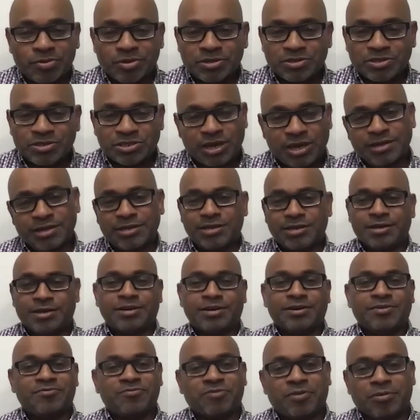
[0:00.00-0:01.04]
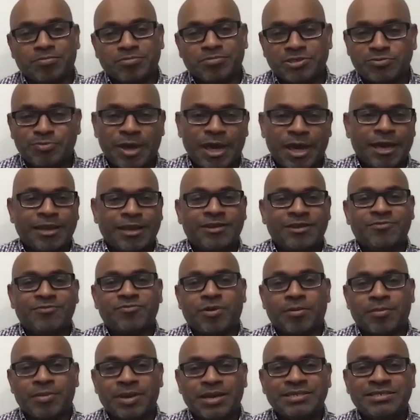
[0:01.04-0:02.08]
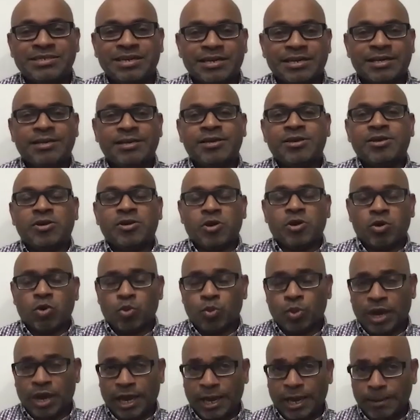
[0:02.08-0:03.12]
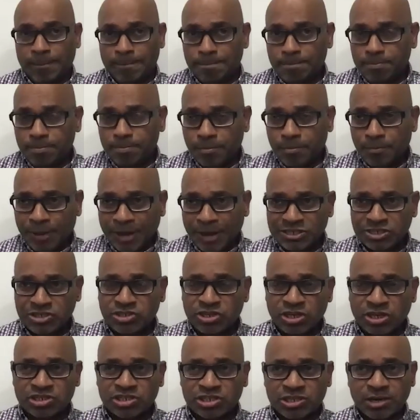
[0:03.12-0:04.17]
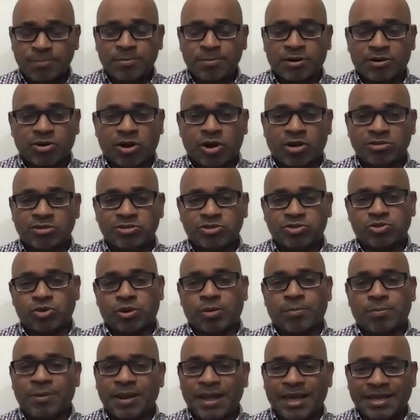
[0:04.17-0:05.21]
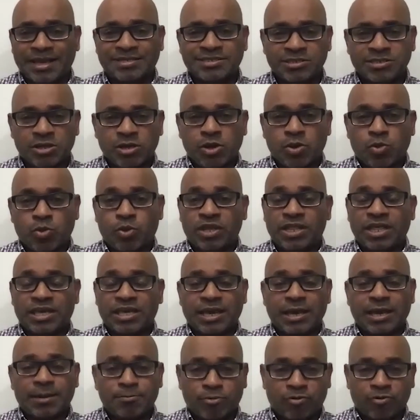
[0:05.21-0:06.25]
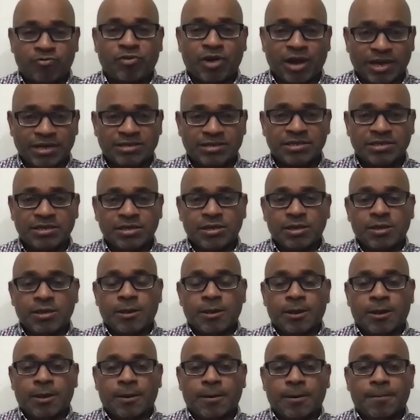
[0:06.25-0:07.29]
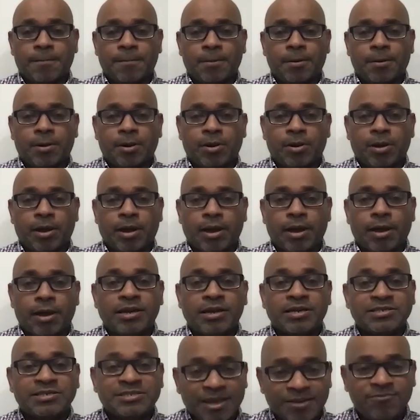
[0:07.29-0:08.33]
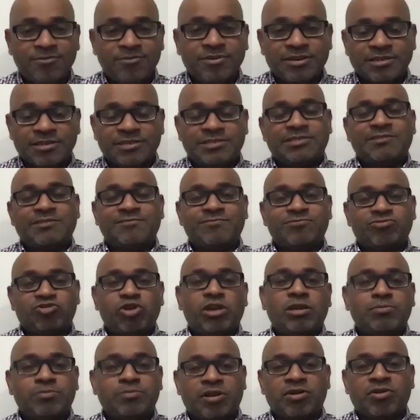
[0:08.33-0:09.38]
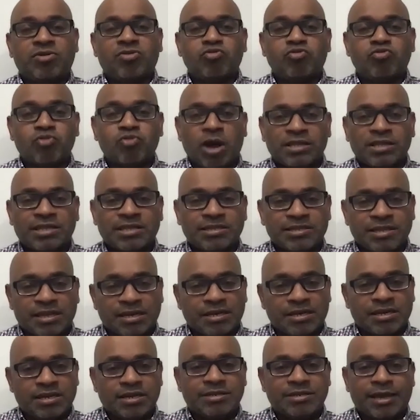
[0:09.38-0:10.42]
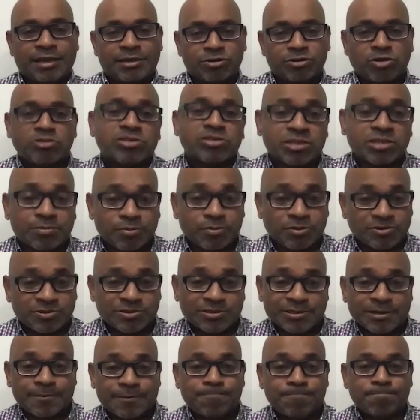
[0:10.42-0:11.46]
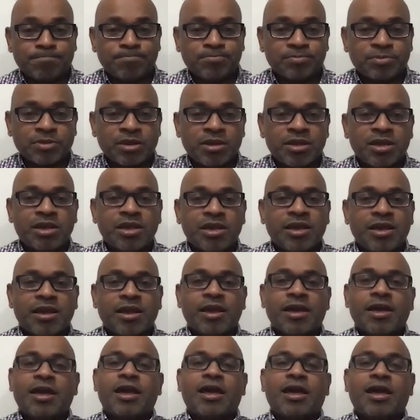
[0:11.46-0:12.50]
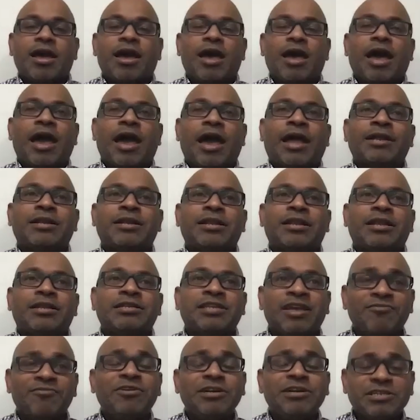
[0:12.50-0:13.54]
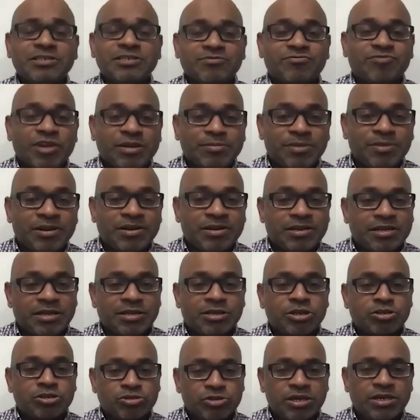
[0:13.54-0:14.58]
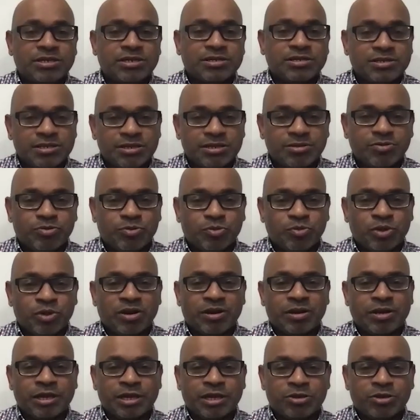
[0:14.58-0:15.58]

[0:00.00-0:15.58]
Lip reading: China, from Spain, from Italy, where patients are shipped across to a place where they can provide definitive treatment rather than a diagnostic procedure. And definitive treatment in New Zealand will